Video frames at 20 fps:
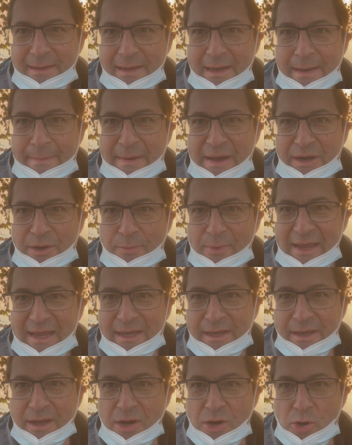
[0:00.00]
About a week
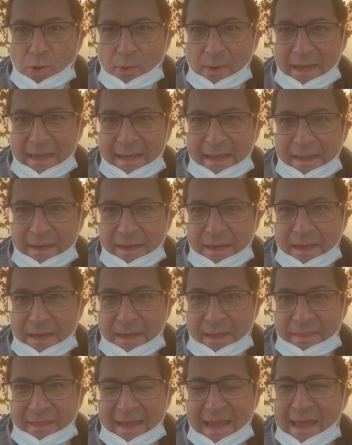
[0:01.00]
ago, in
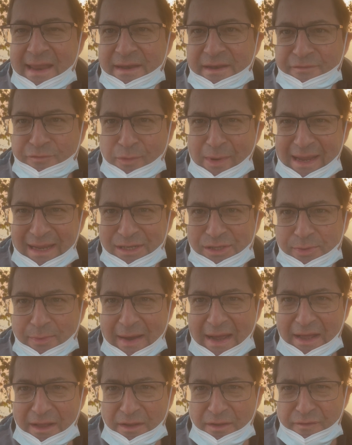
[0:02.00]
the end of week
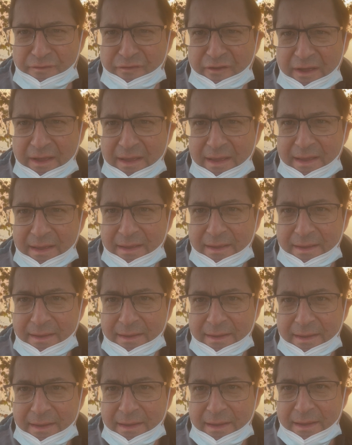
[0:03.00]
12,
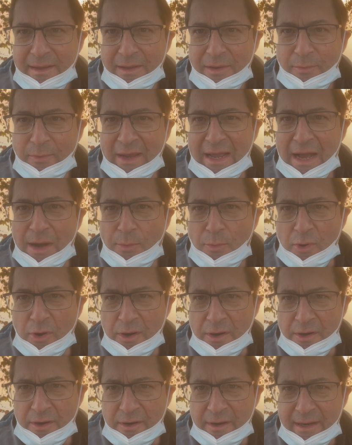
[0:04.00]
we got
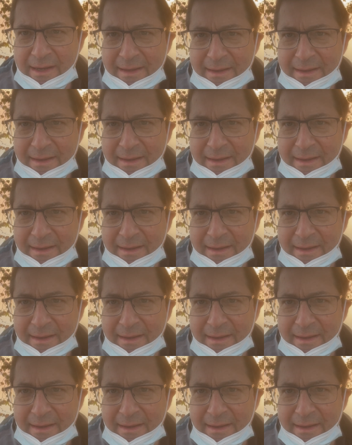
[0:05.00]
word,